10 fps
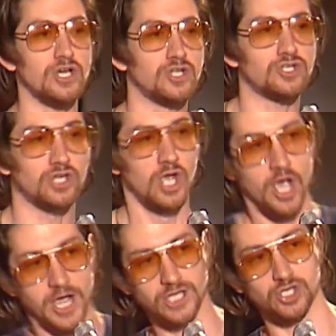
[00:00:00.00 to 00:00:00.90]
a very
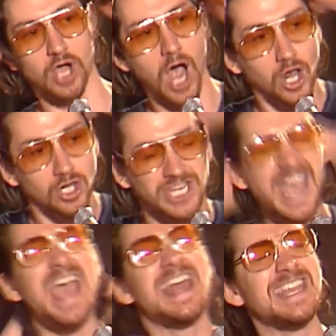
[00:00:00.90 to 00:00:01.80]
distinct echo on the
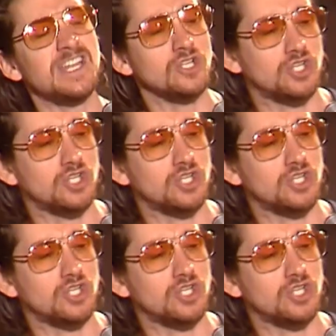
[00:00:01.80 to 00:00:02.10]
lead singer's